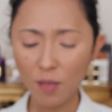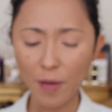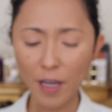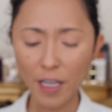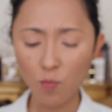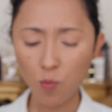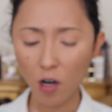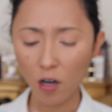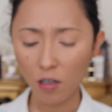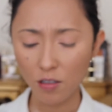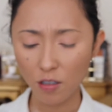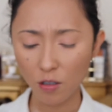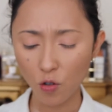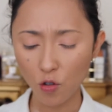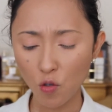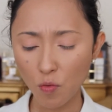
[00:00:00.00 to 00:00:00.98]
baked products
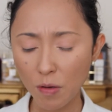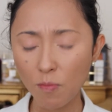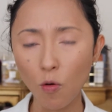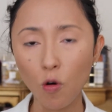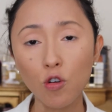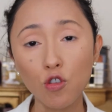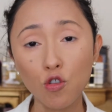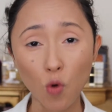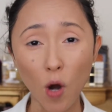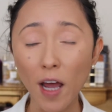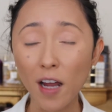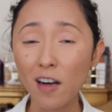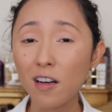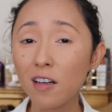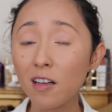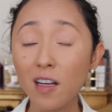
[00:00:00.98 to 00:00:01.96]
are going to be more
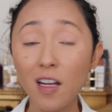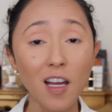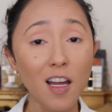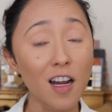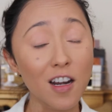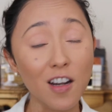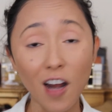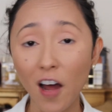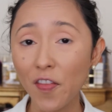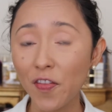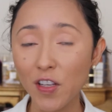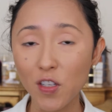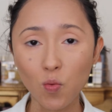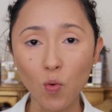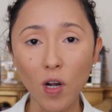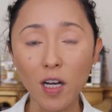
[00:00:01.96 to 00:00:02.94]
drier. Not
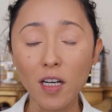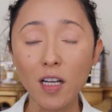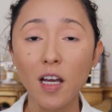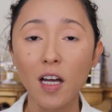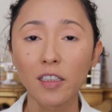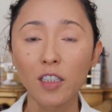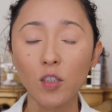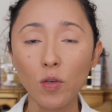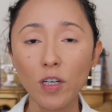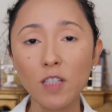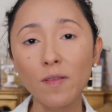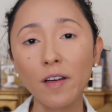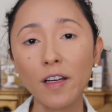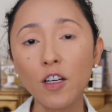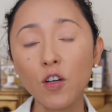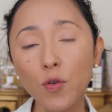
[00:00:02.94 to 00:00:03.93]
this one. This one is
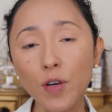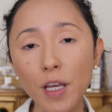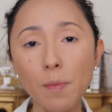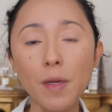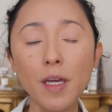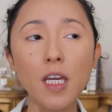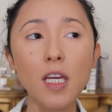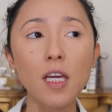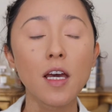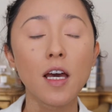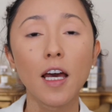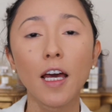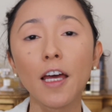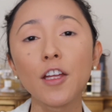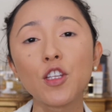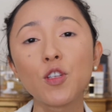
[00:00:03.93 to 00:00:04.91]
very creamy.
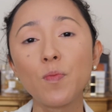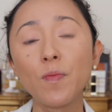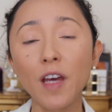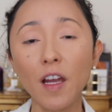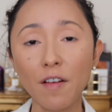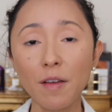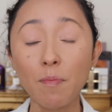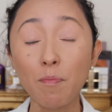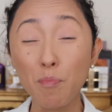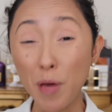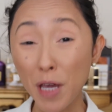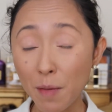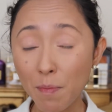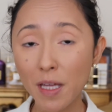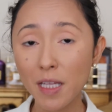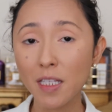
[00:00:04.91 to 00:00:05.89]
It's very
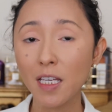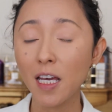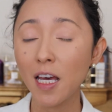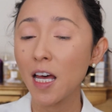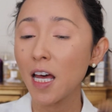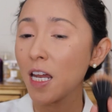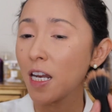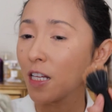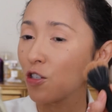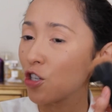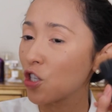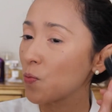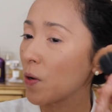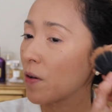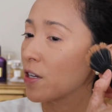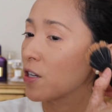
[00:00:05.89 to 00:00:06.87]
pigmented. It's
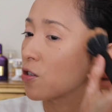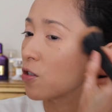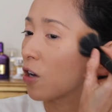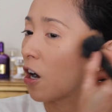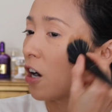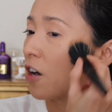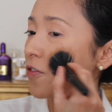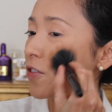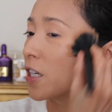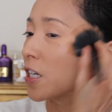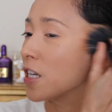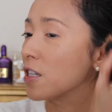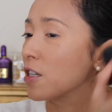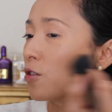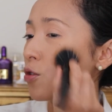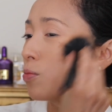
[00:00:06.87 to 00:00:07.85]
just very soft and
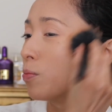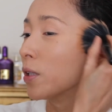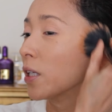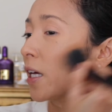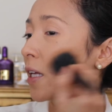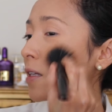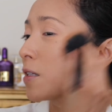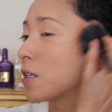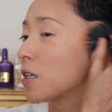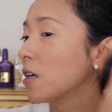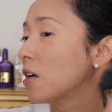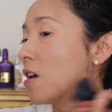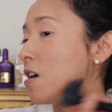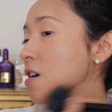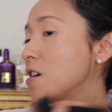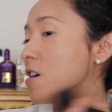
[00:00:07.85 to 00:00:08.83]
easy to blend.
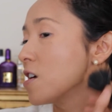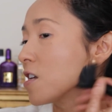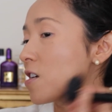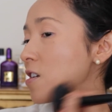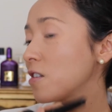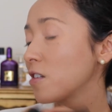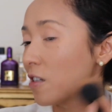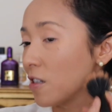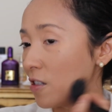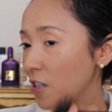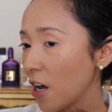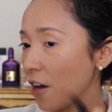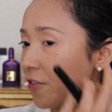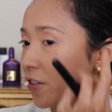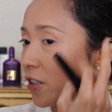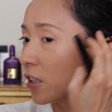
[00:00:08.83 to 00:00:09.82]
It is
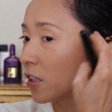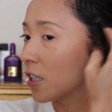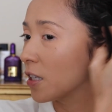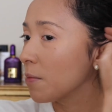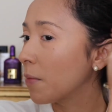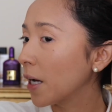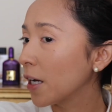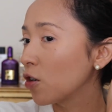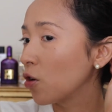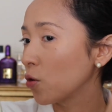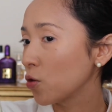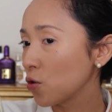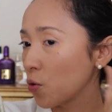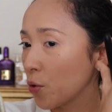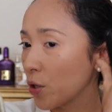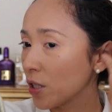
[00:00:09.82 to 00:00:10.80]
definitely my
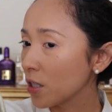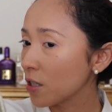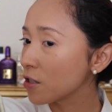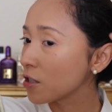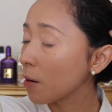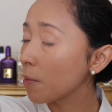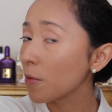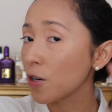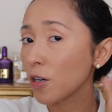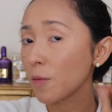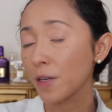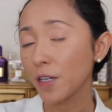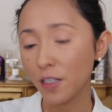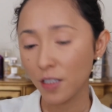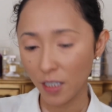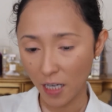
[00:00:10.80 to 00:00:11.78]
go-to in the summer
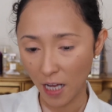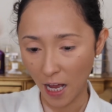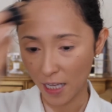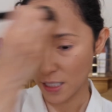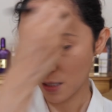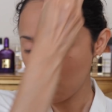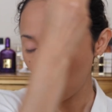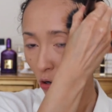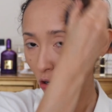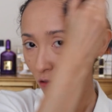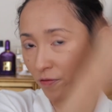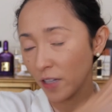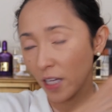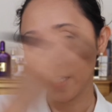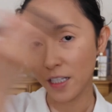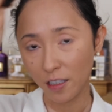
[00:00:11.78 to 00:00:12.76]
because it has more of
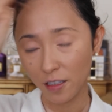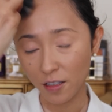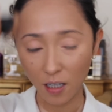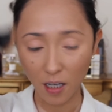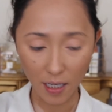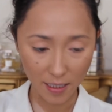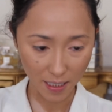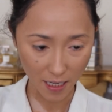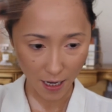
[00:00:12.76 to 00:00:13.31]
like that